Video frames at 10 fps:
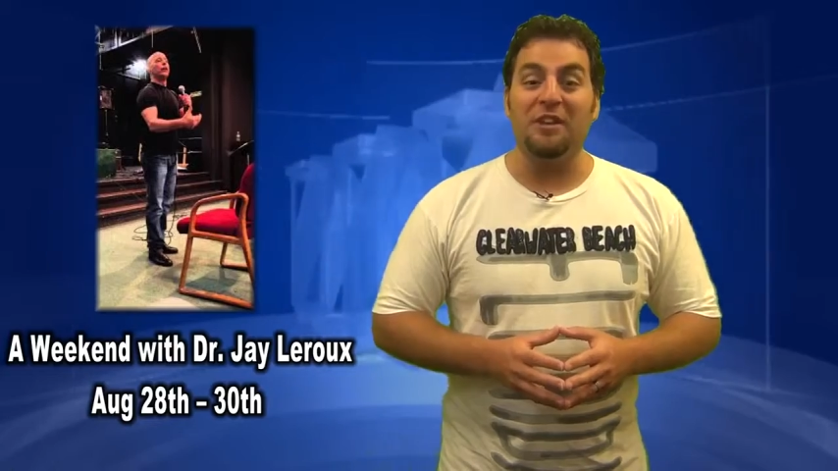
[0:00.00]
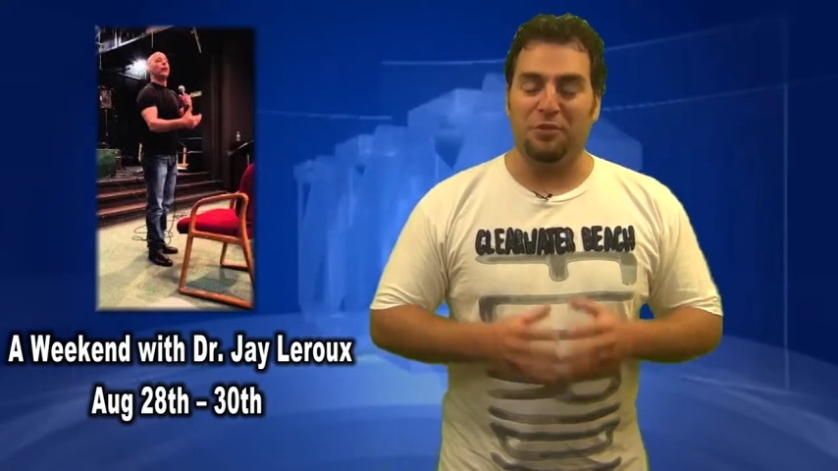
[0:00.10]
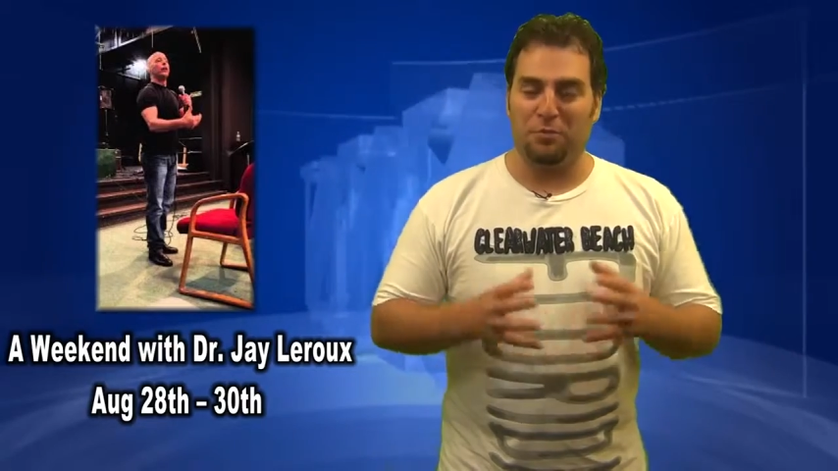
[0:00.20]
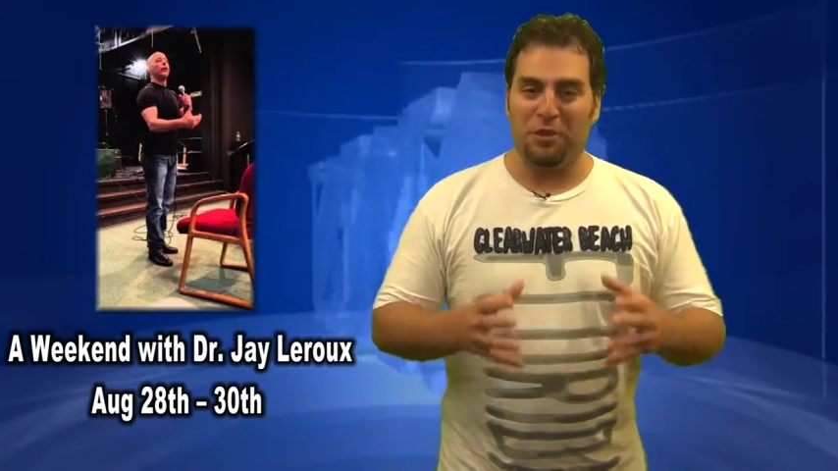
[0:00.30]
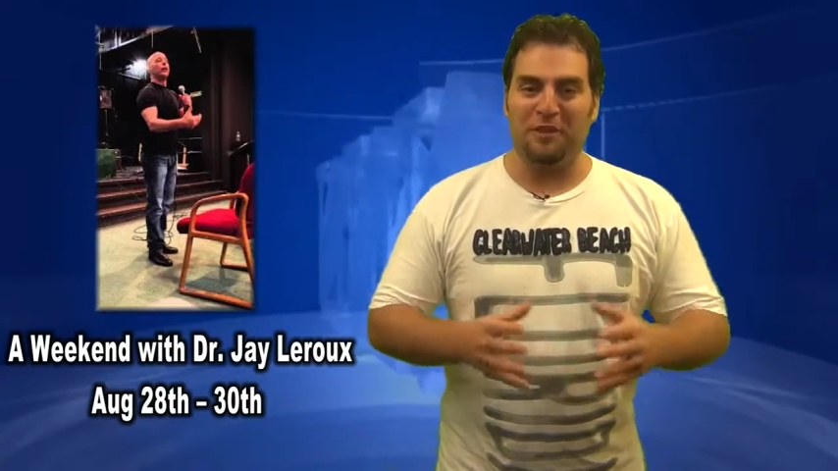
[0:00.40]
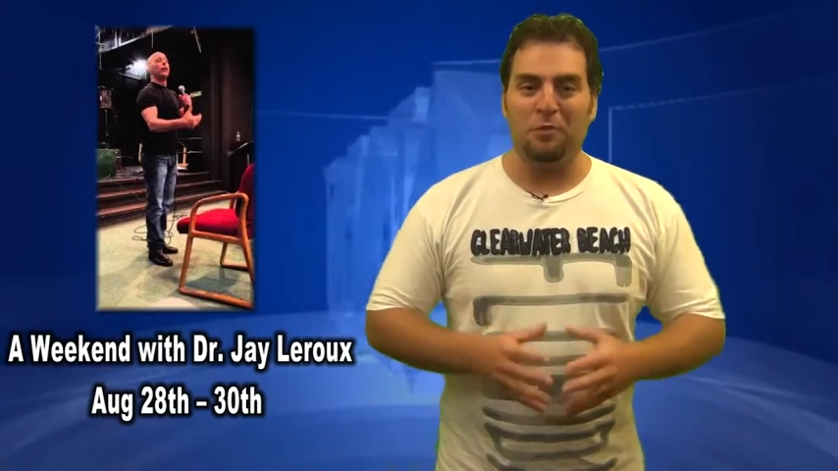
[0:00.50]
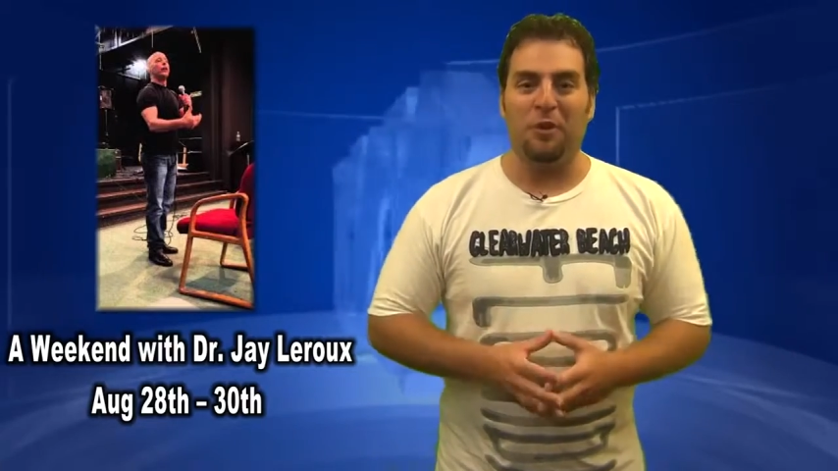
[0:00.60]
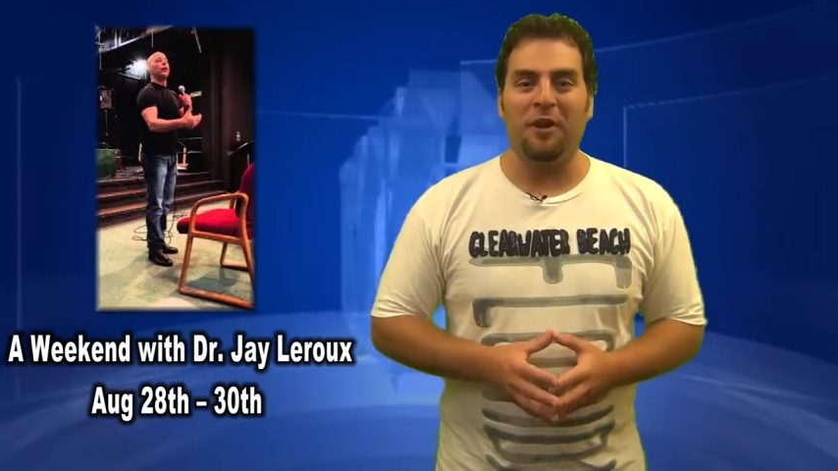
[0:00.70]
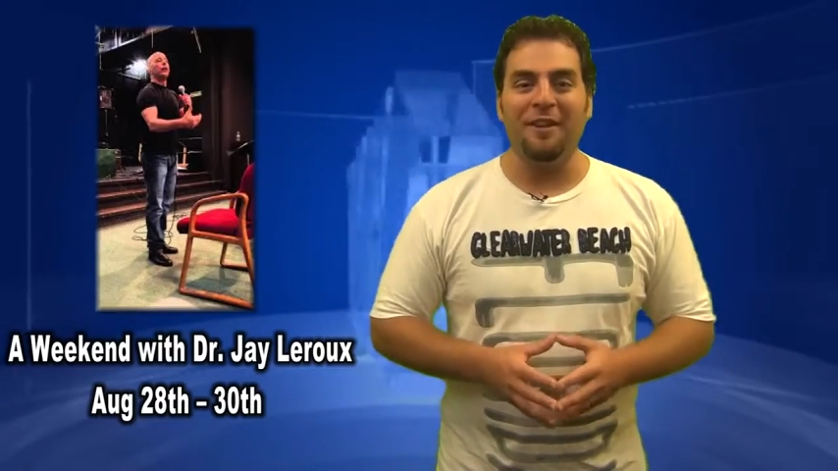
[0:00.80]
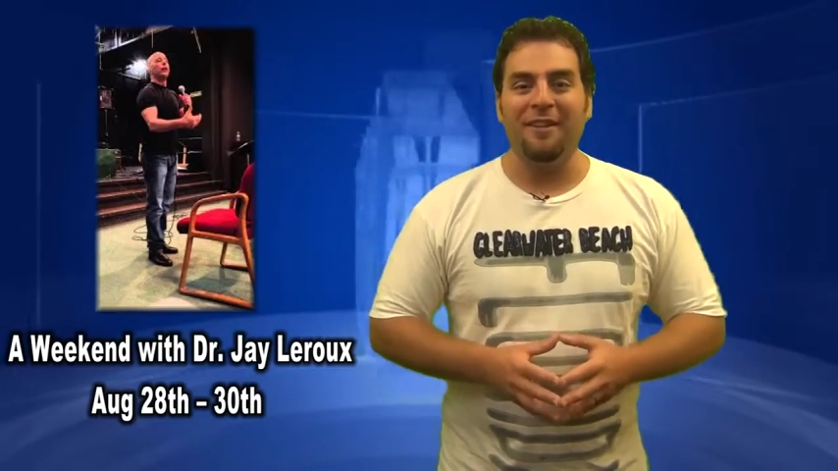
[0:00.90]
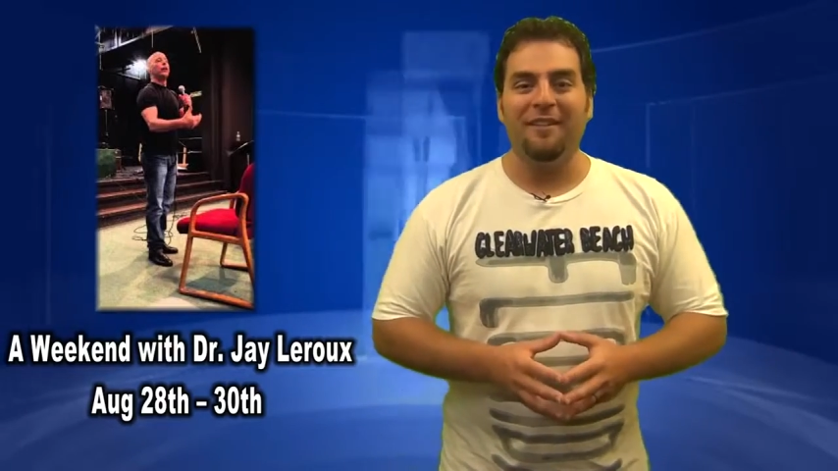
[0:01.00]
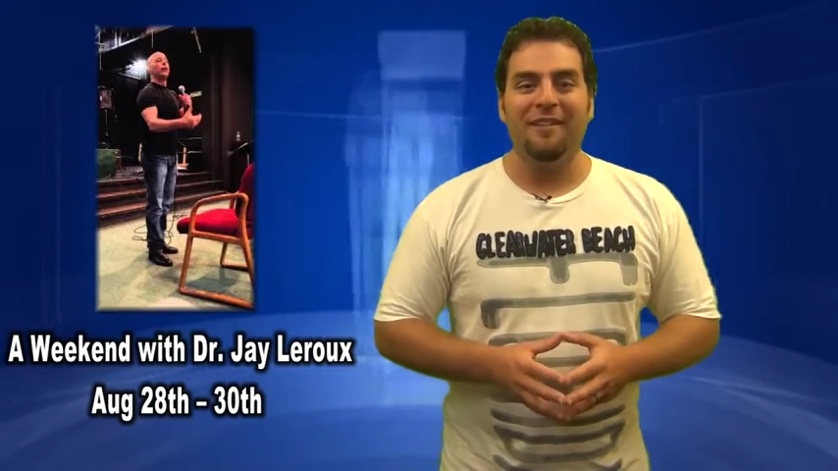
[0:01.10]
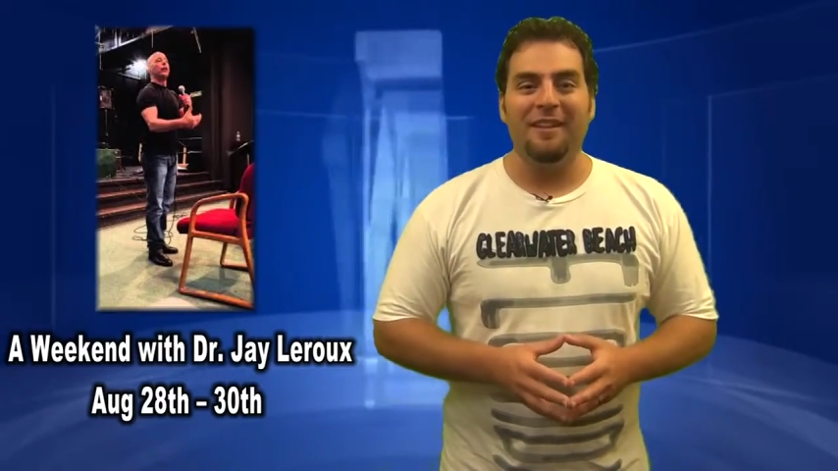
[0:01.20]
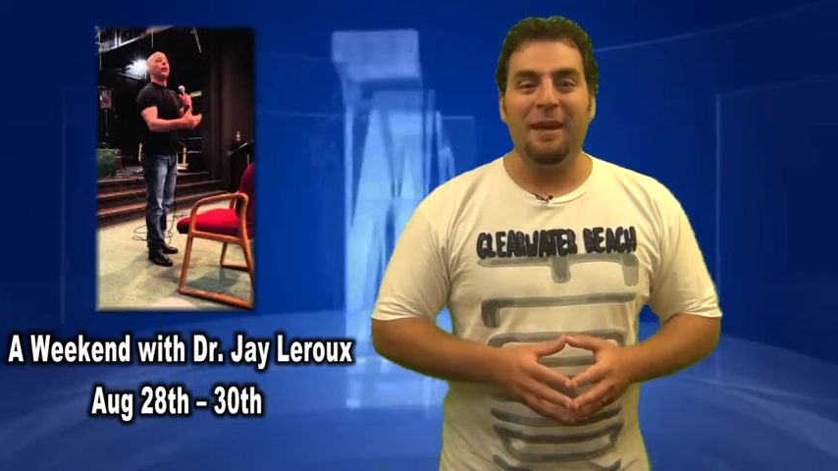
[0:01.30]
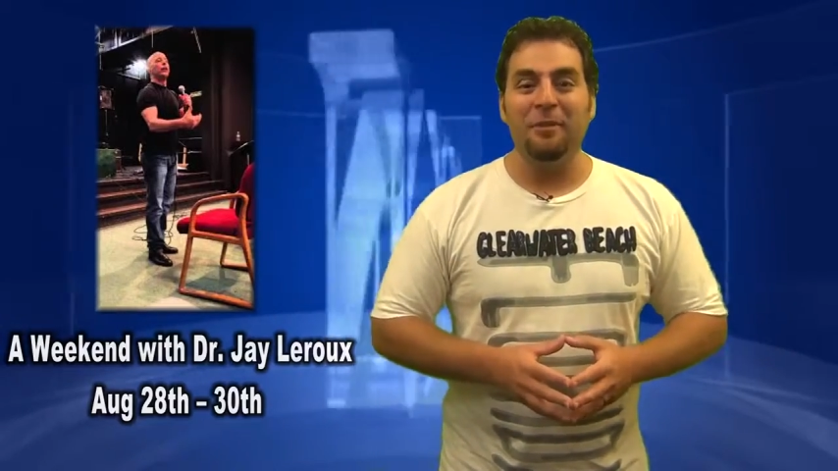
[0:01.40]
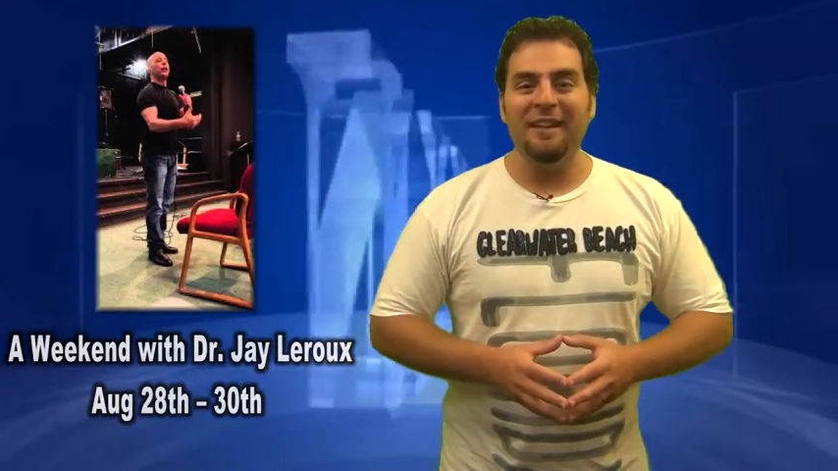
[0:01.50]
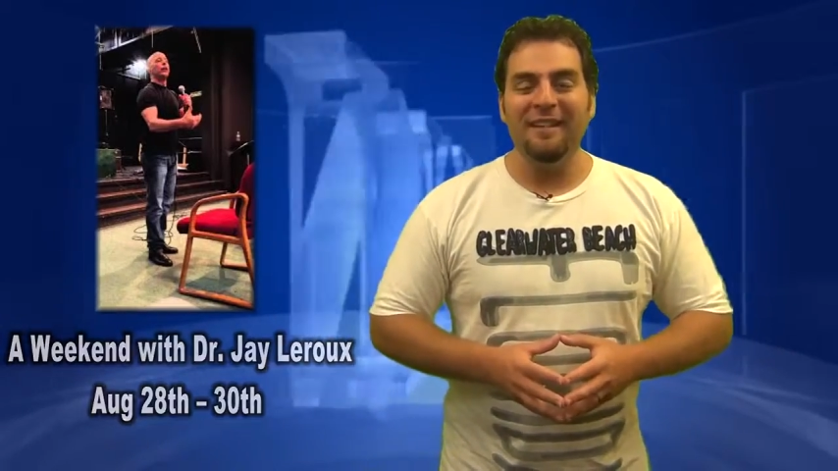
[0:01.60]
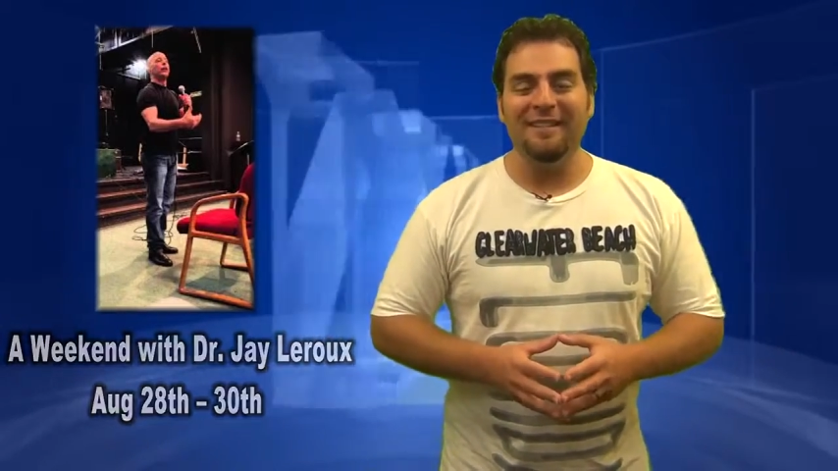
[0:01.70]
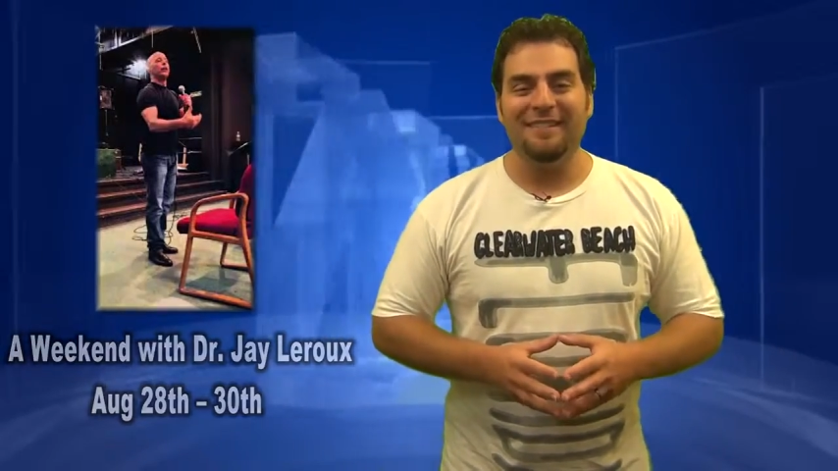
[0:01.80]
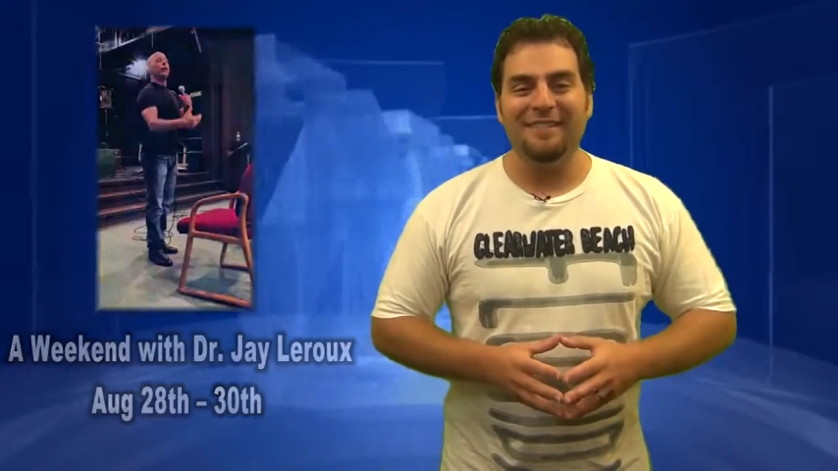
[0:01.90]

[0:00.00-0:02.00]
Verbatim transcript: to bring the word. Emily?